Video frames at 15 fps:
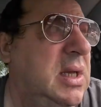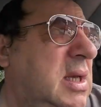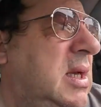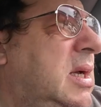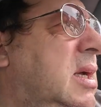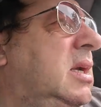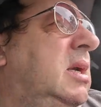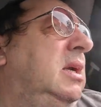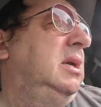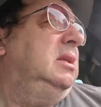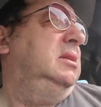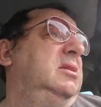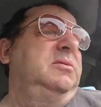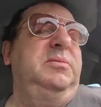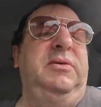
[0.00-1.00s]
I had
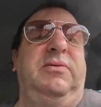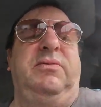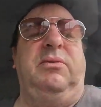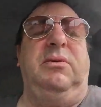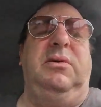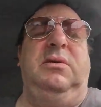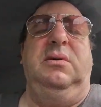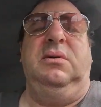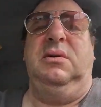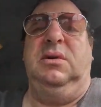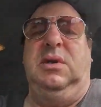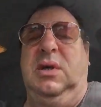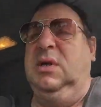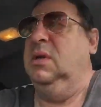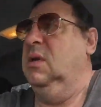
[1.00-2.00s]
this before,
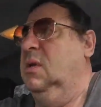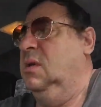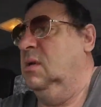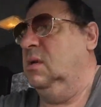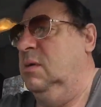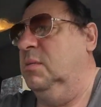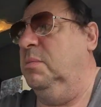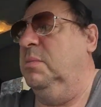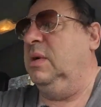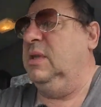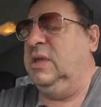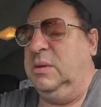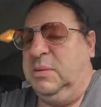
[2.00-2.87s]
they